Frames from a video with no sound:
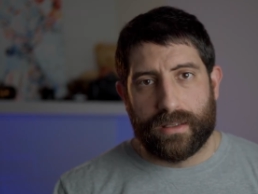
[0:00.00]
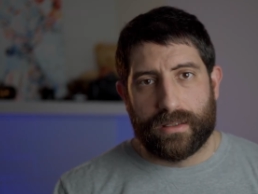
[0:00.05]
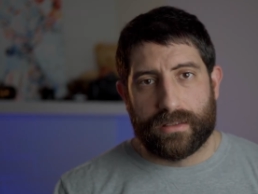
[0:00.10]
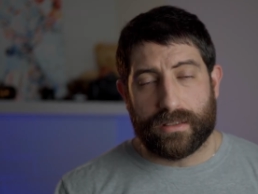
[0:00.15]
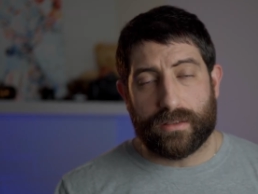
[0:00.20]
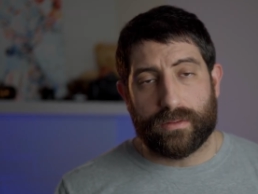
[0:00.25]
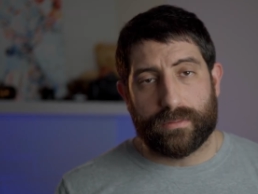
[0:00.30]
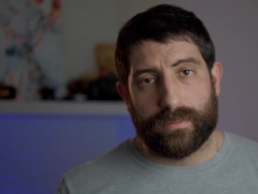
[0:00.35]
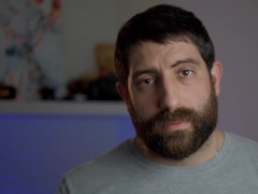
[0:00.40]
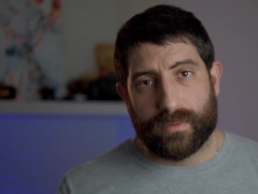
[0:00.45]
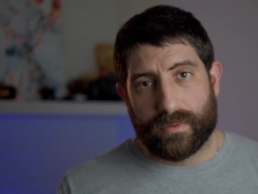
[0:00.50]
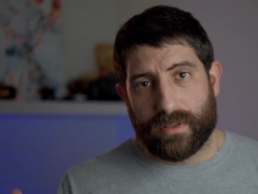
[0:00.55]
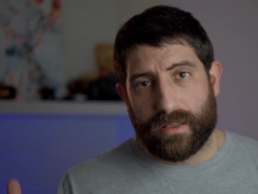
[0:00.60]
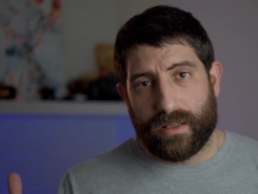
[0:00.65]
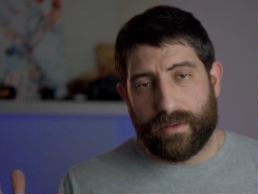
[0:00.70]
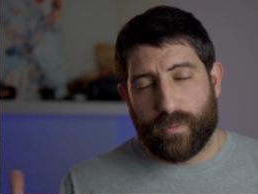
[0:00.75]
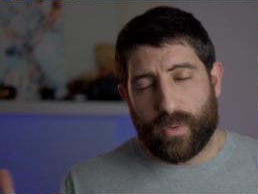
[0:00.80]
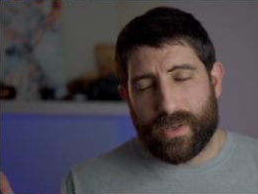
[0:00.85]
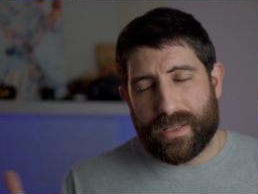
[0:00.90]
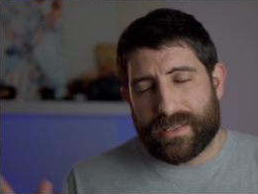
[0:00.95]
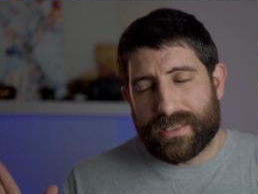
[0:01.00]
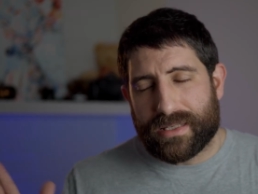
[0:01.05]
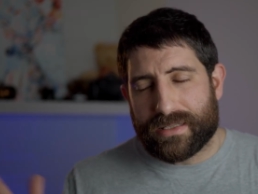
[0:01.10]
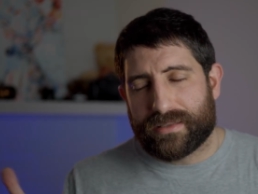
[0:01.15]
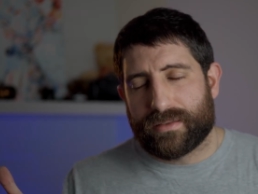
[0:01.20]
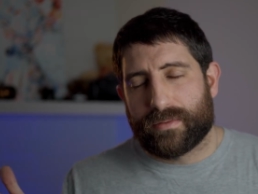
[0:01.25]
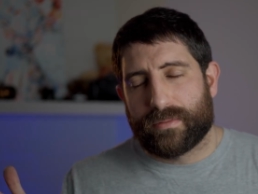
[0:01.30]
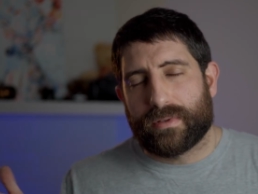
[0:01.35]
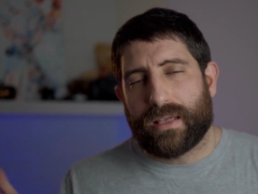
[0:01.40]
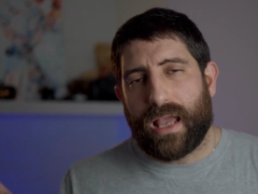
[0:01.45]
So if we
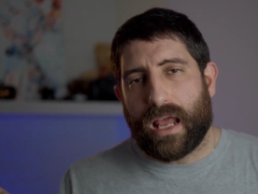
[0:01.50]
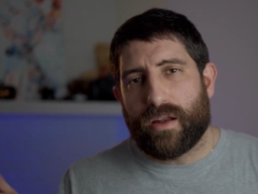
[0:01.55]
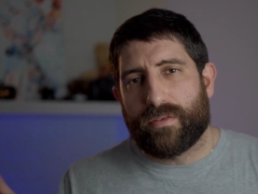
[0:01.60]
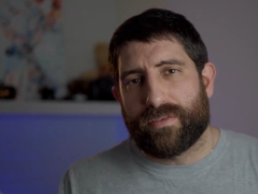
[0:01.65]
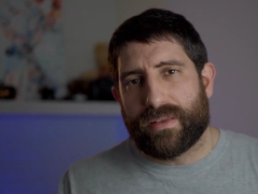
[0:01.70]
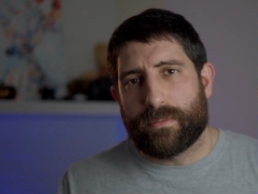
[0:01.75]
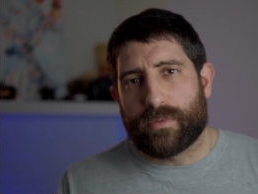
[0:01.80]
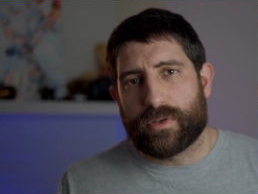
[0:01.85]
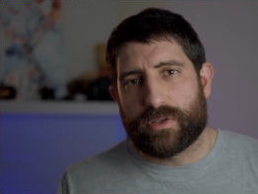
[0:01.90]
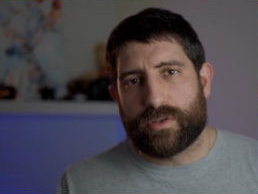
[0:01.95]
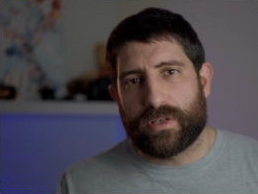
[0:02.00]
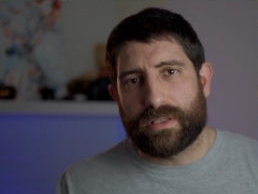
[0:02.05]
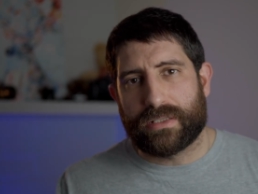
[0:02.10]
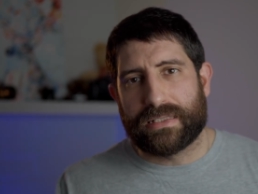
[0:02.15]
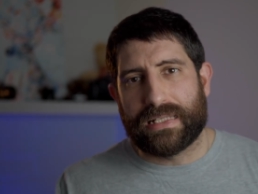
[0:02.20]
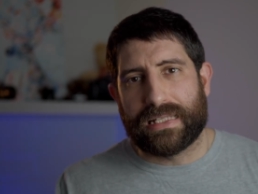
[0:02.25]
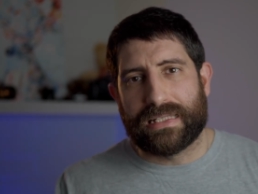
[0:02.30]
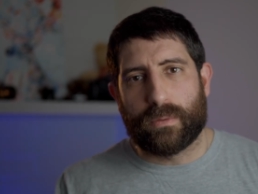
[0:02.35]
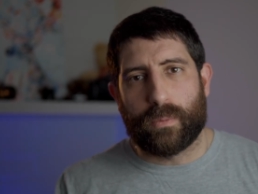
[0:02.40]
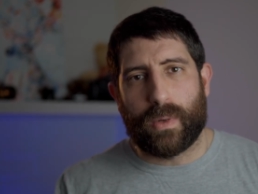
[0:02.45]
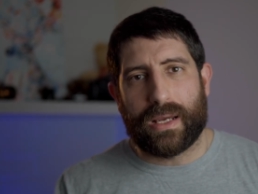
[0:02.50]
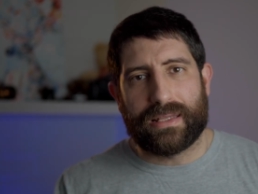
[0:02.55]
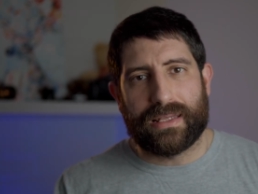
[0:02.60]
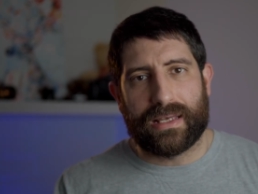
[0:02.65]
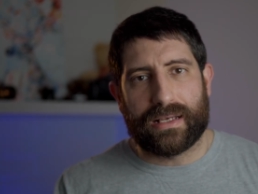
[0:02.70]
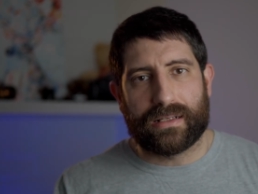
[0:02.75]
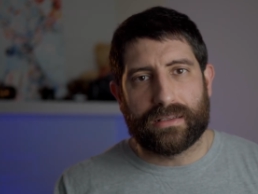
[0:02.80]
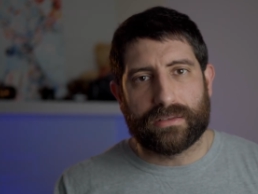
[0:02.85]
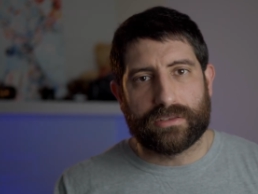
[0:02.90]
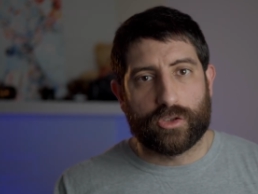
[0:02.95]
just kind of demonstrated that the wide
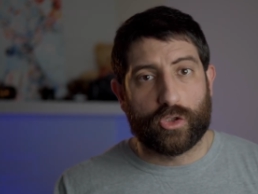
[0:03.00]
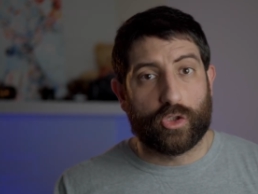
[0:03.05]
angles